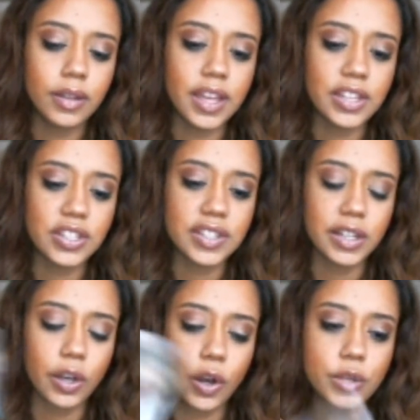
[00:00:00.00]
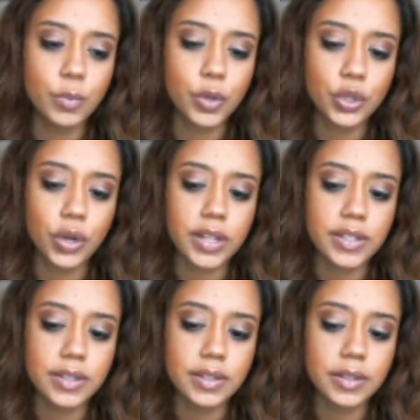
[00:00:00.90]
It's just going to cause more stress.
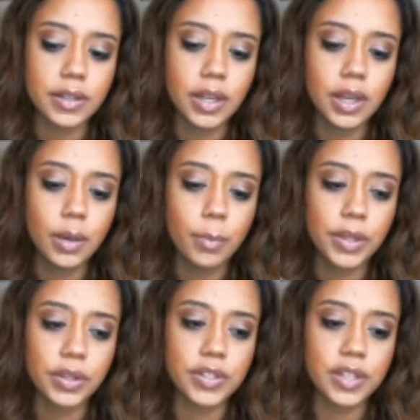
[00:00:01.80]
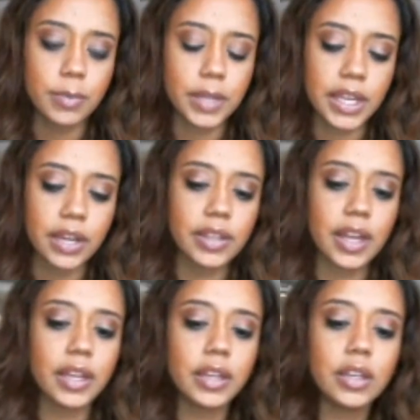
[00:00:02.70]
But there's something here
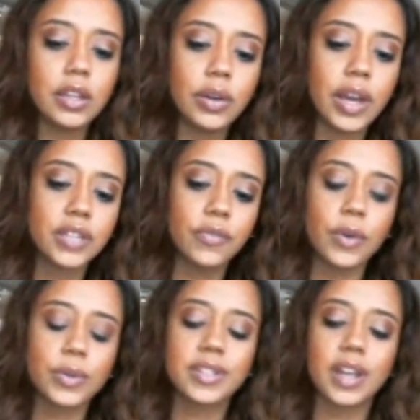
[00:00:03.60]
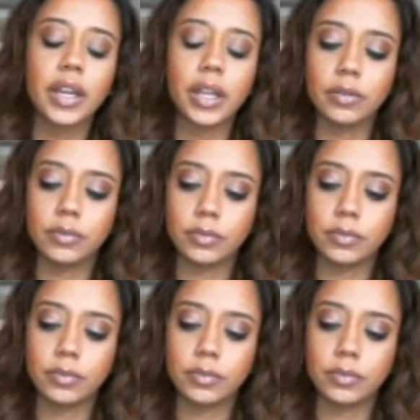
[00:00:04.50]
that you guys felt stuck in.